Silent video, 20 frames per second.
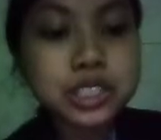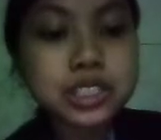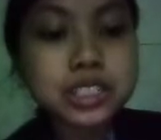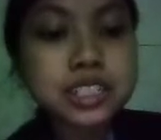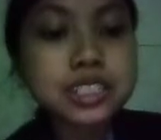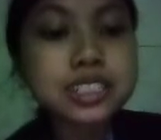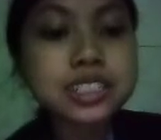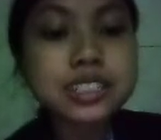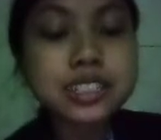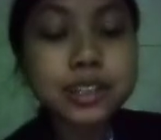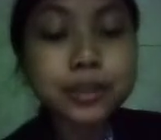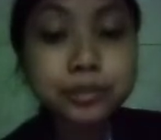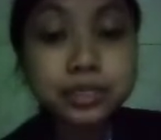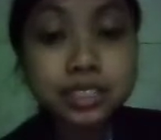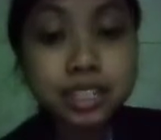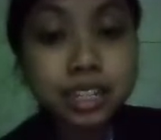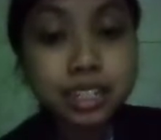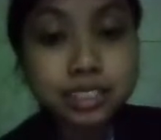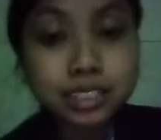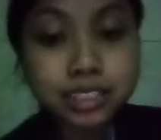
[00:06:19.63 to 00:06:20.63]
the
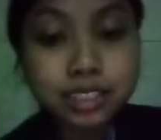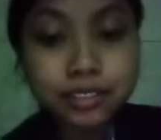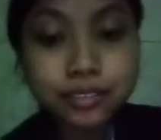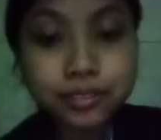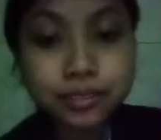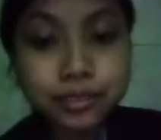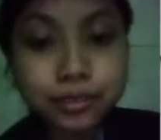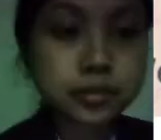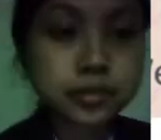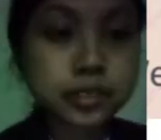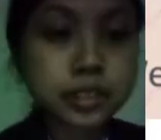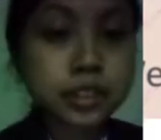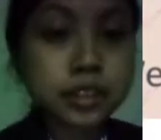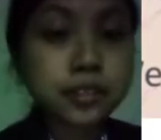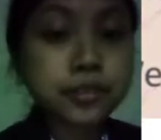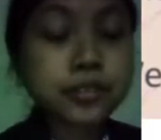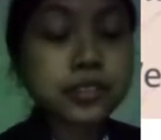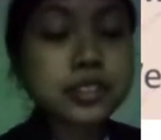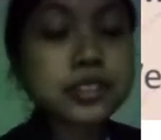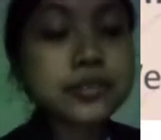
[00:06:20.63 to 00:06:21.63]
subjunctive.
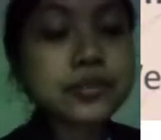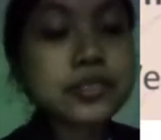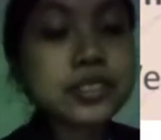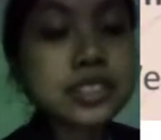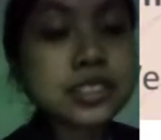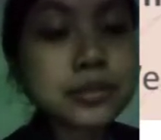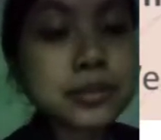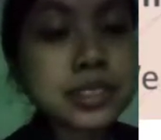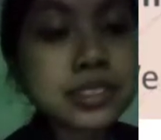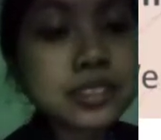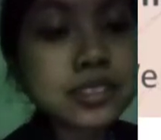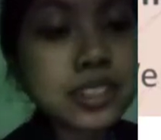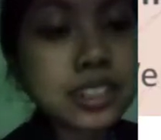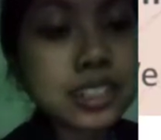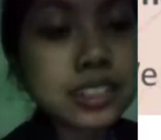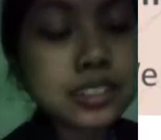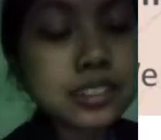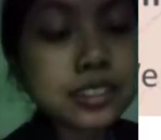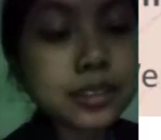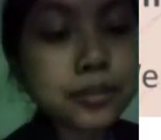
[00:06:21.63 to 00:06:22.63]
For the first
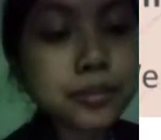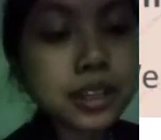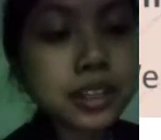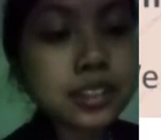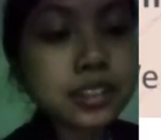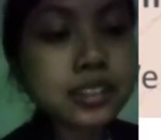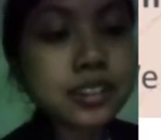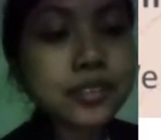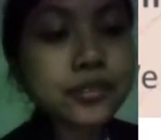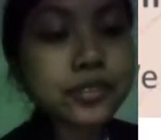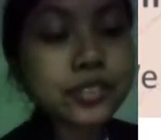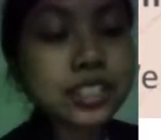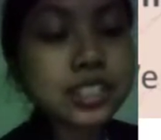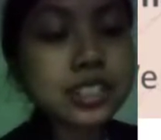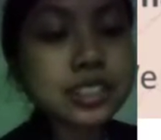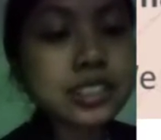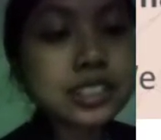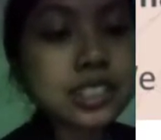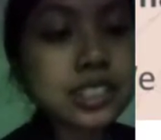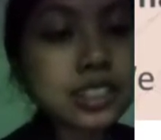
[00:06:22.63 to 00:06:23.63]
material is about the
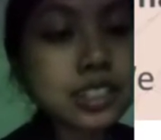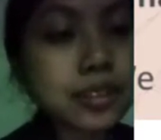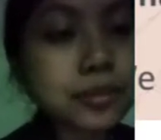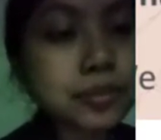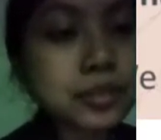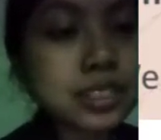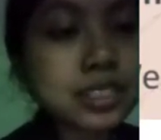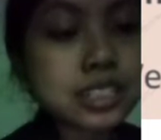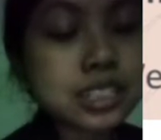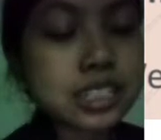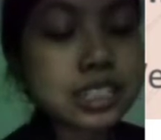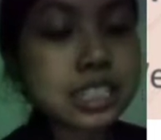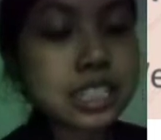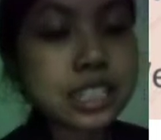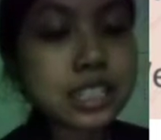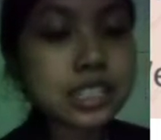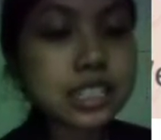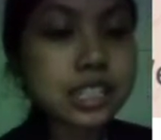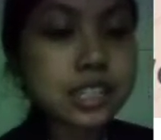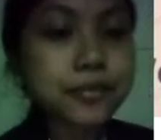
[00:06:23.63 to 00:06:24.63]
definition of the
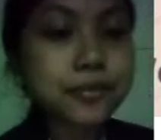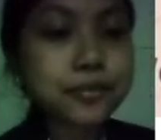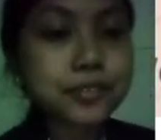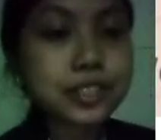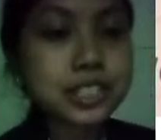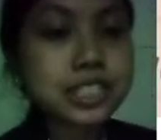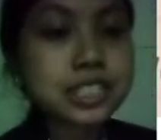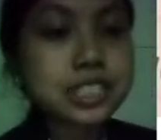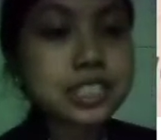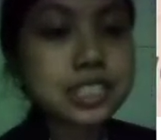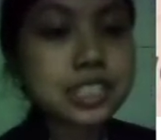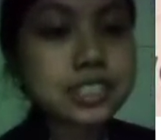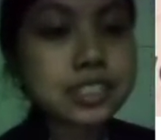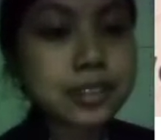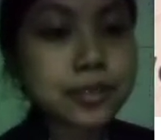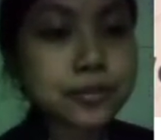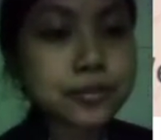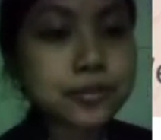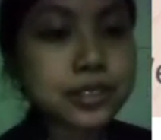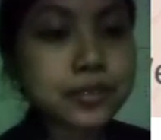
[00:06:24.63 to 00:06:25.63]
subjunctive, which is
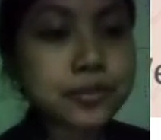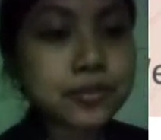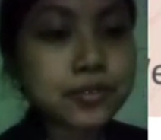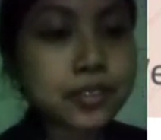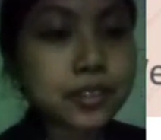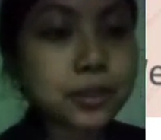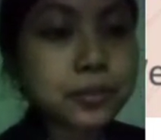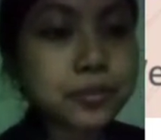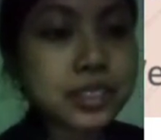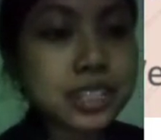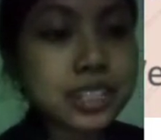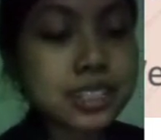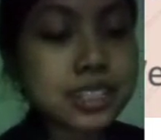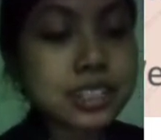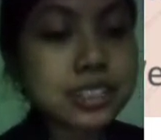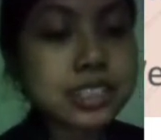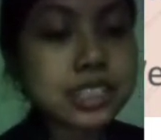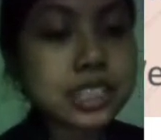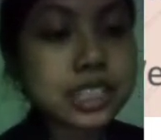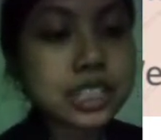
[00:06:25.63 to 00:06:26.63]
a verb form that
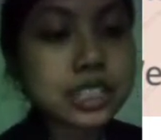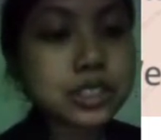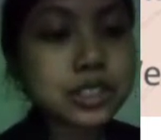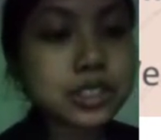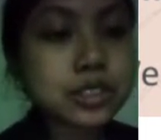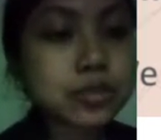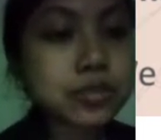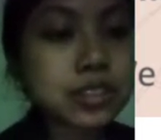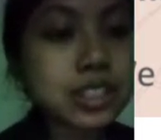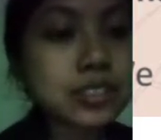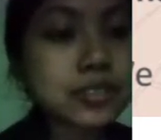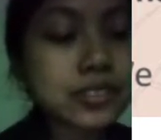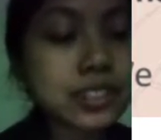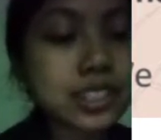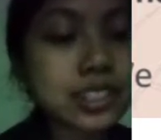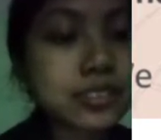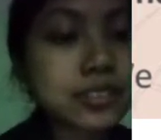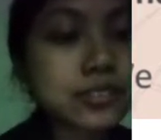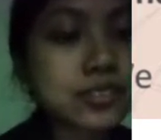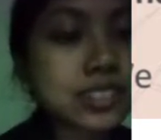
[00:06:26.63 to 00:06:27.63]
is used quite
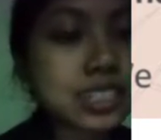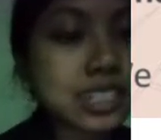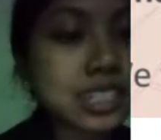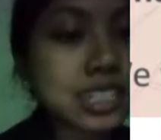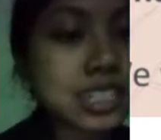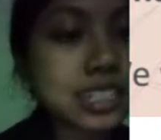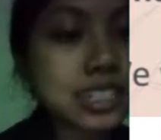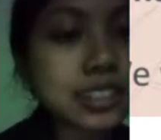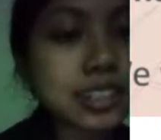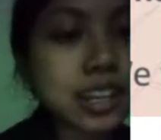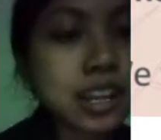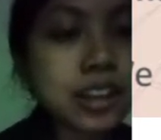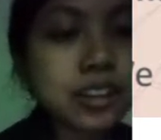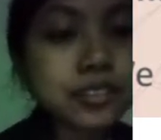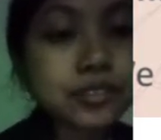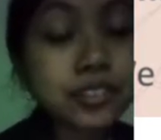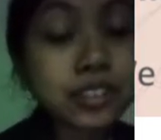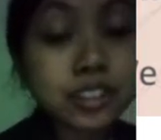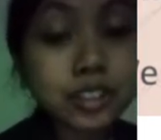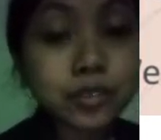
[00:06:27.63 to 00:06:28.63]
rarely in
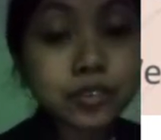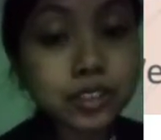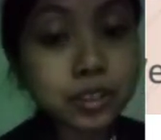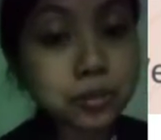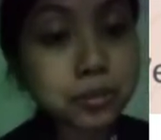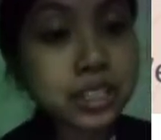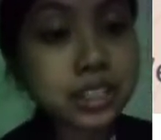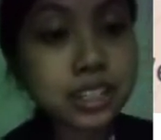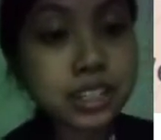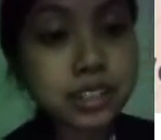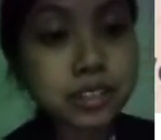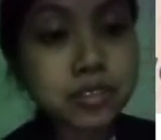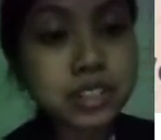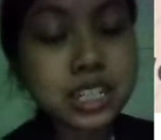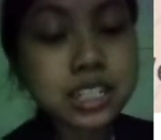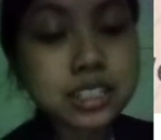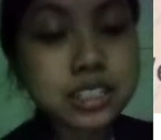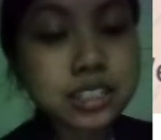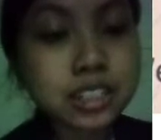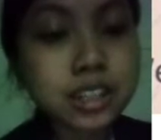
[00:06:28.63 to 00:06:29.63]
very formal
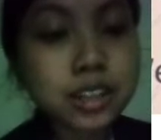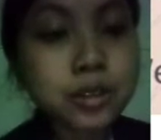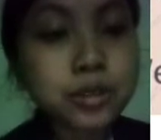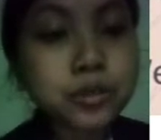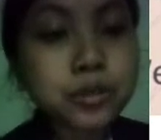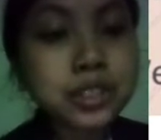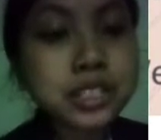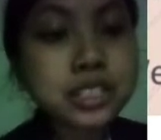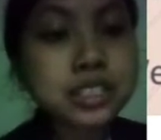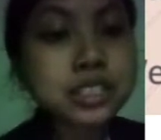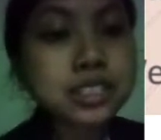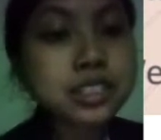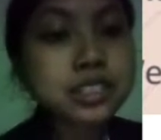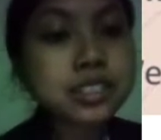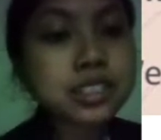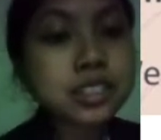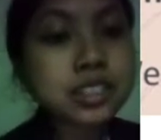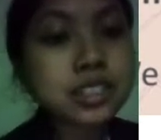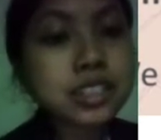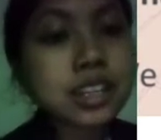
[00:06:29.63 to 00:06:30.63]
language, which
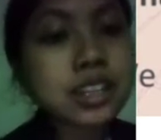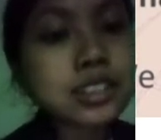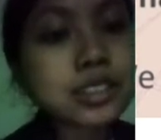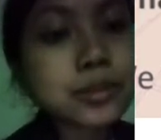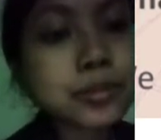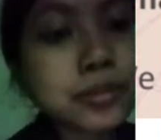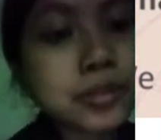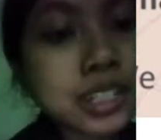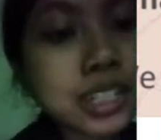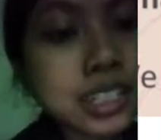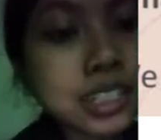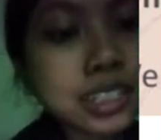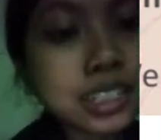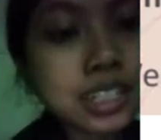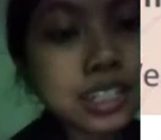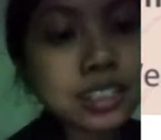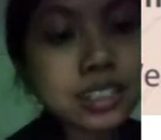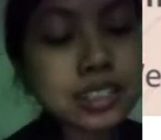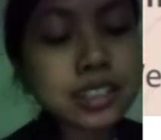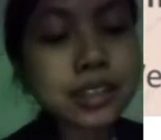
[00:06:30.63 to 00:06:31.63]
is it
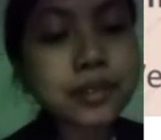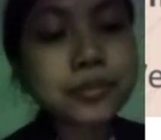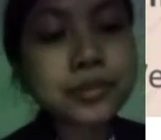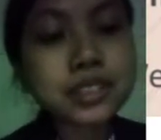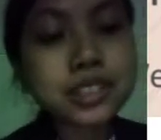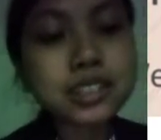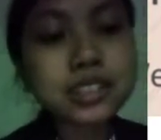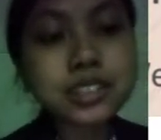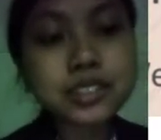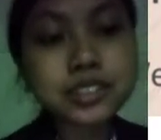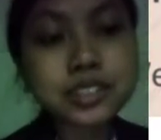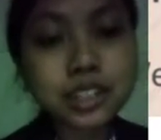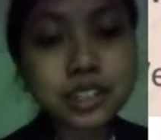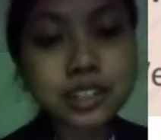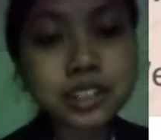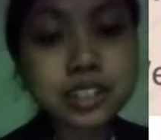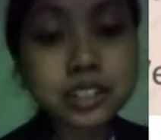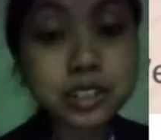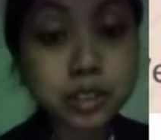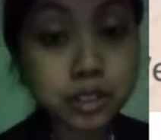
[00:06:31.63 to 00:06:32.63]
expresses something
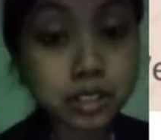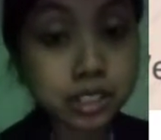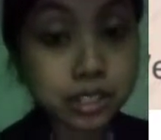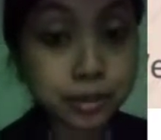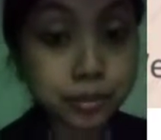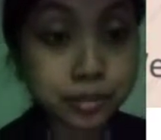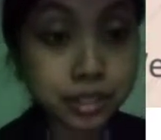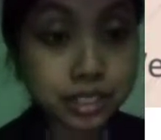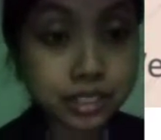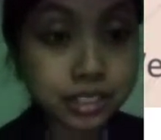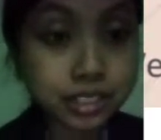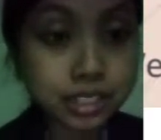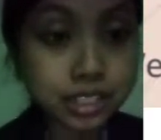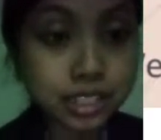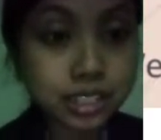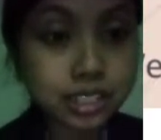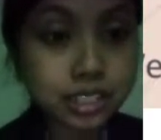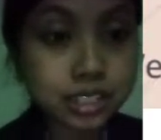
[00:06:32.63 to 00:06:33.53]
desired or imagined.